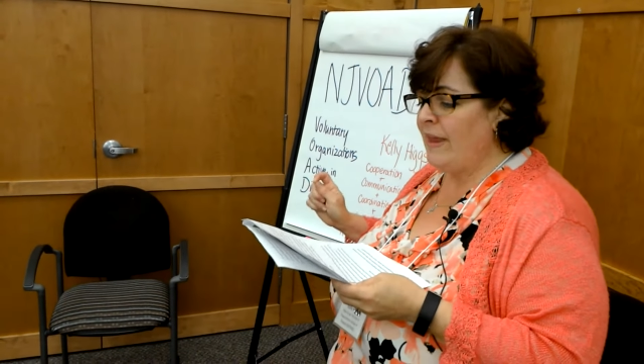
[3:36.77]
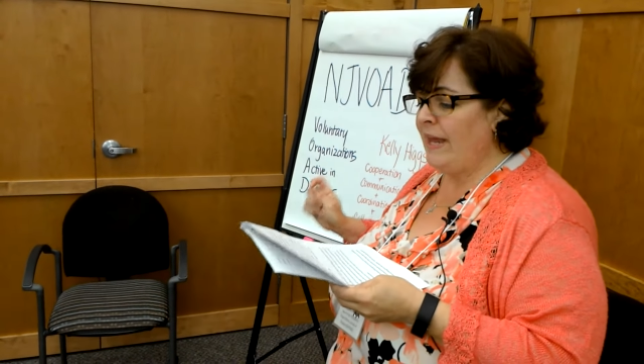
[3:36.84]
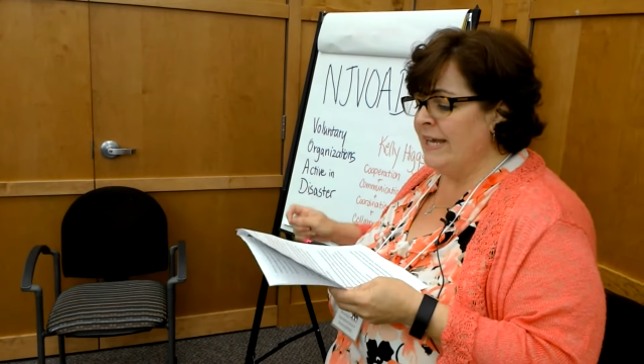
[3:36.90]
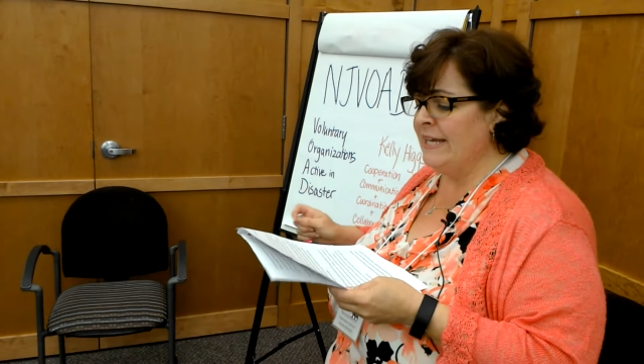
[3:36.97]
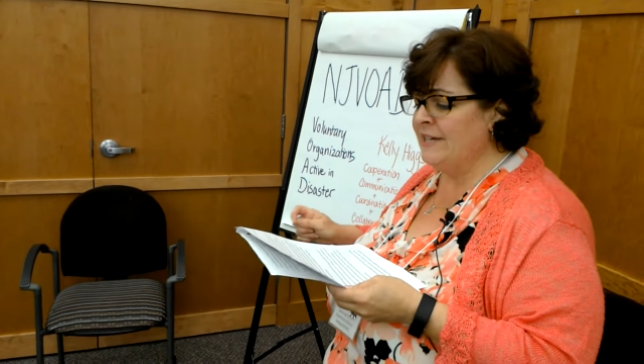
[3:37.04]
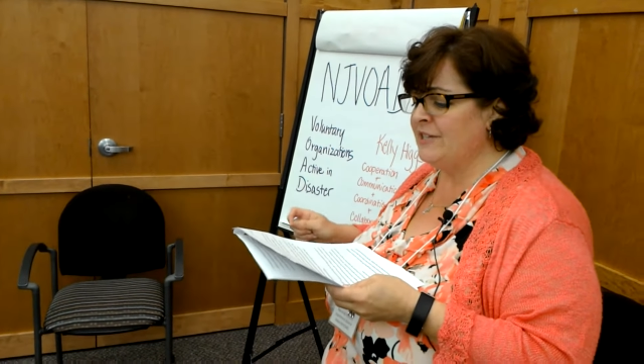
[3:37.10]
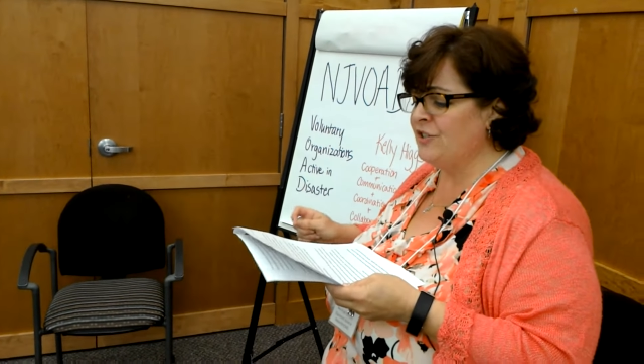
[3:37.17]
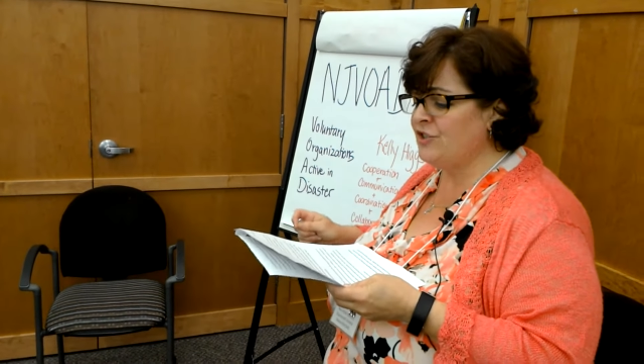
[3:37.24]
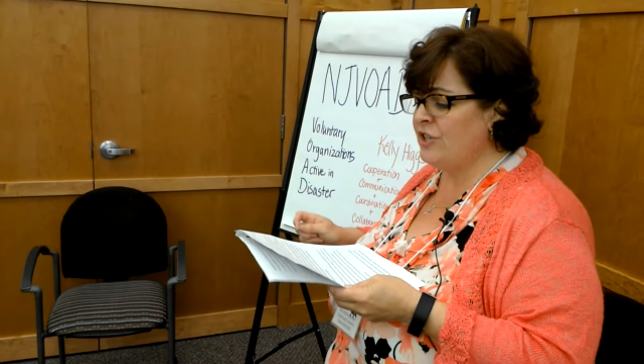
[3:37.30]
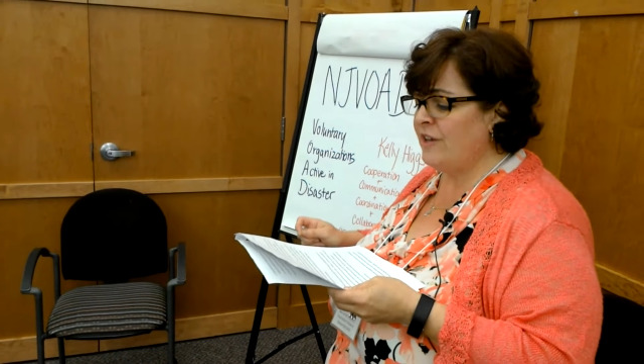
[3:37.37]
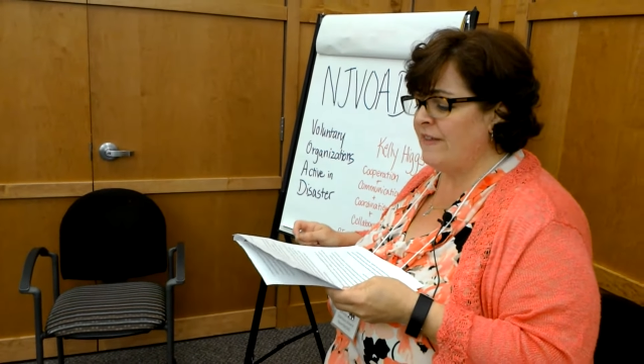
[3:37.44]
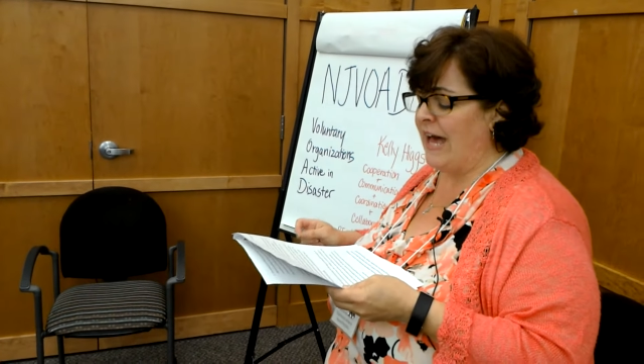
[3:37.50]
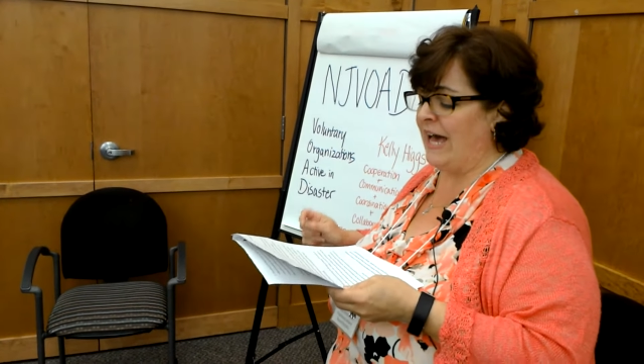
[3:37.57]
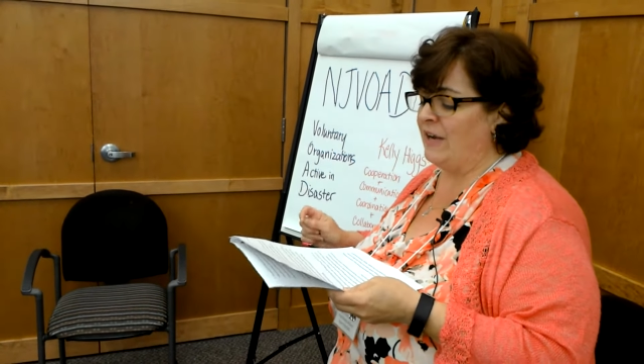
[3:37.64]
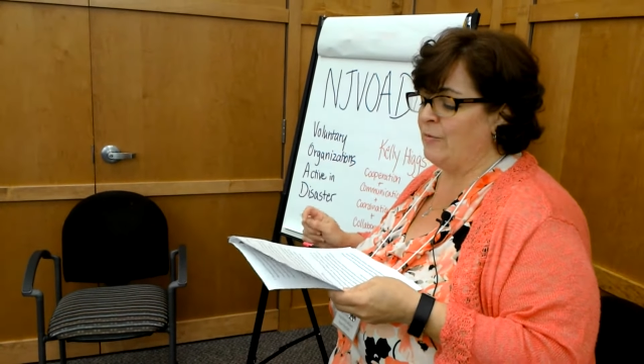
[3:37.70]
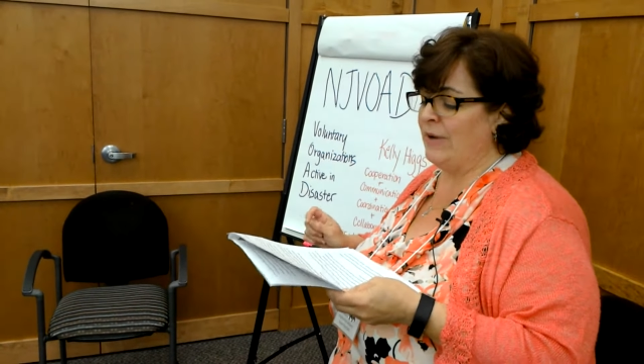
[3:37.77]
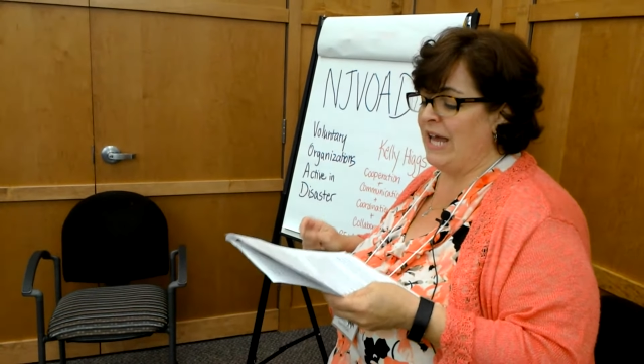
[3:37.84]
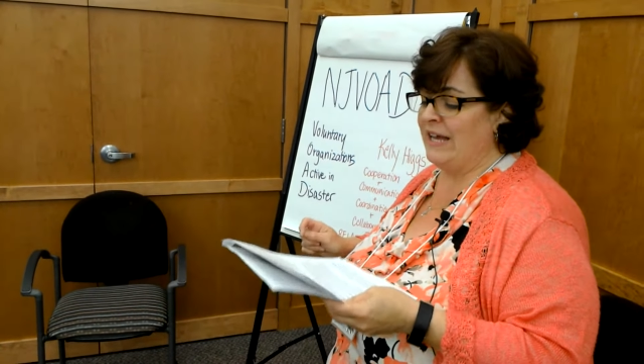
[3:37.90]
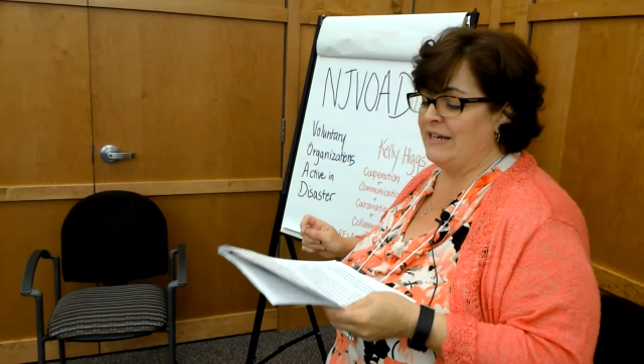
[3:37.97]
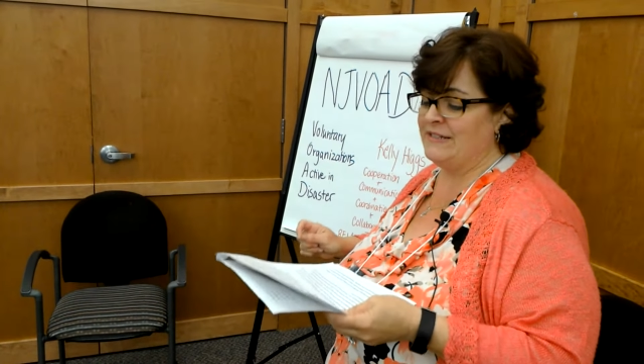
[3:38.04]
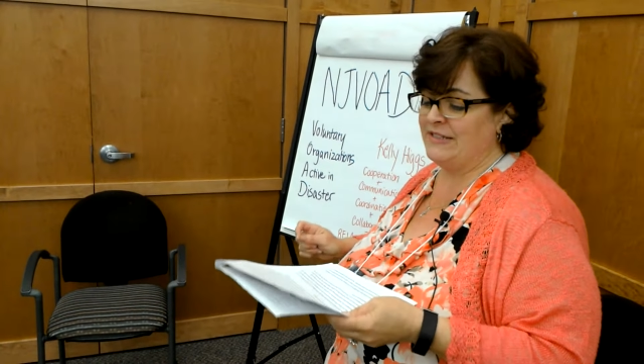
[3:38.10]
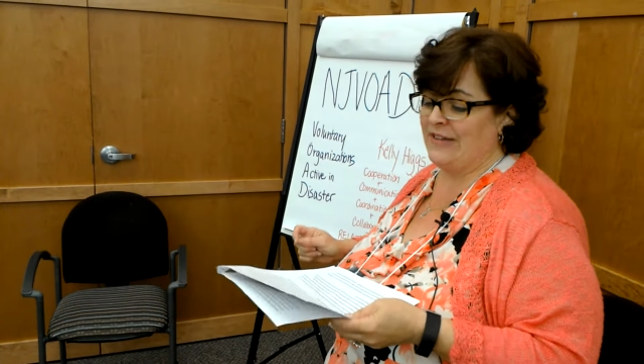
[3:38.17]
In addition to that, we
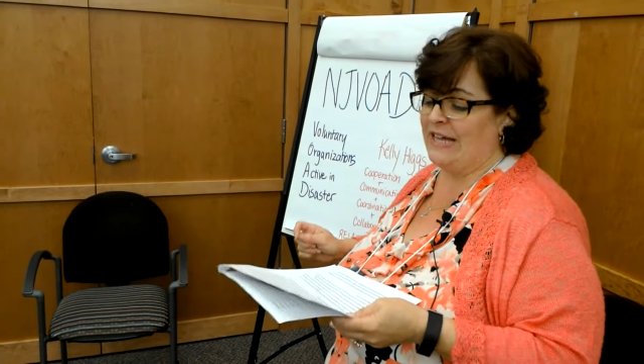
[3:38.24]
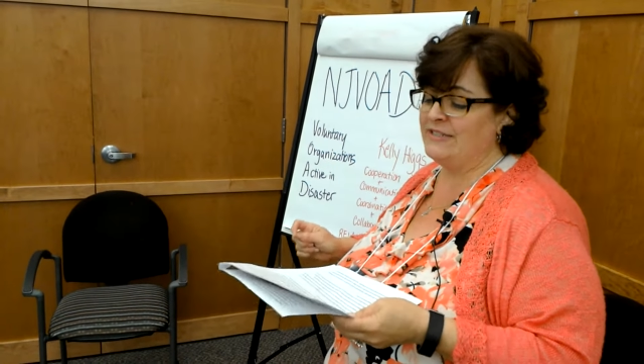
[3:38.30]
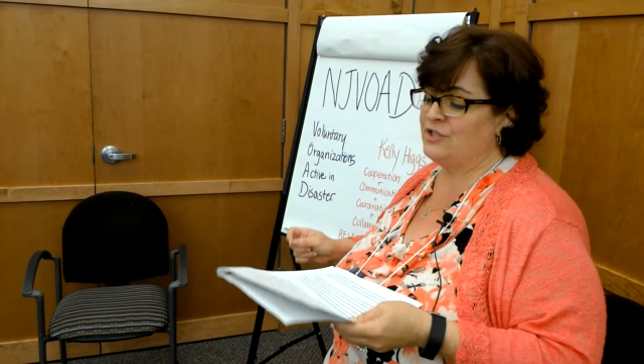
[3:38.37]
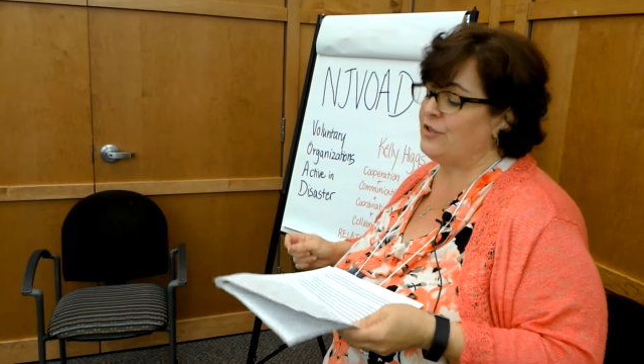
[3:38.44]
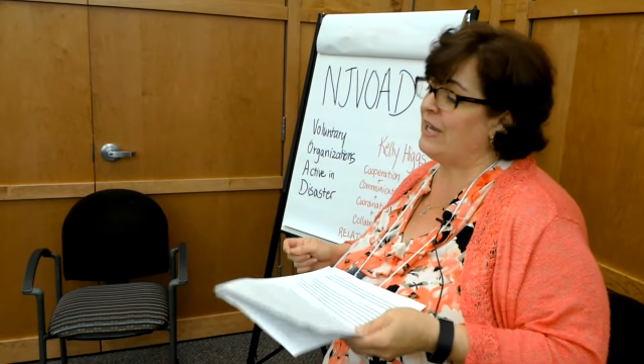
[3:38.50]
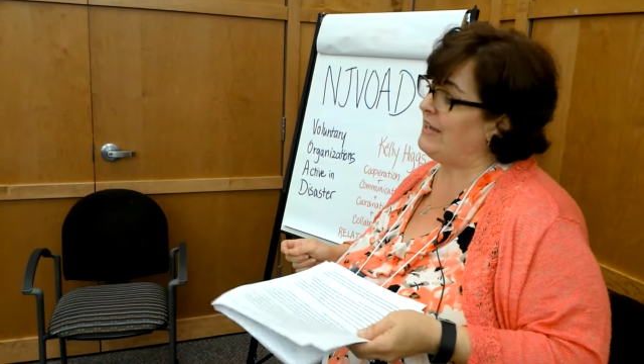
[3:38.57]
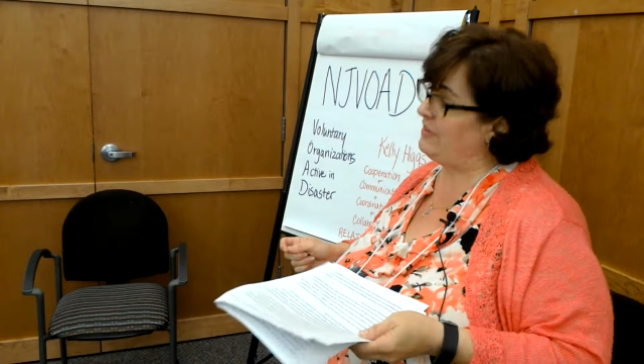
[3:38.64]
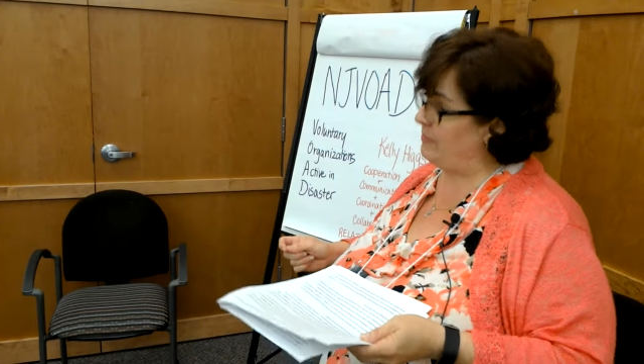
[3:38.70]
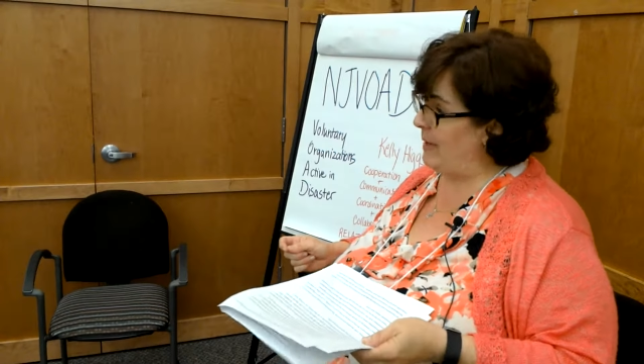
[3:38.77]
had a disaster case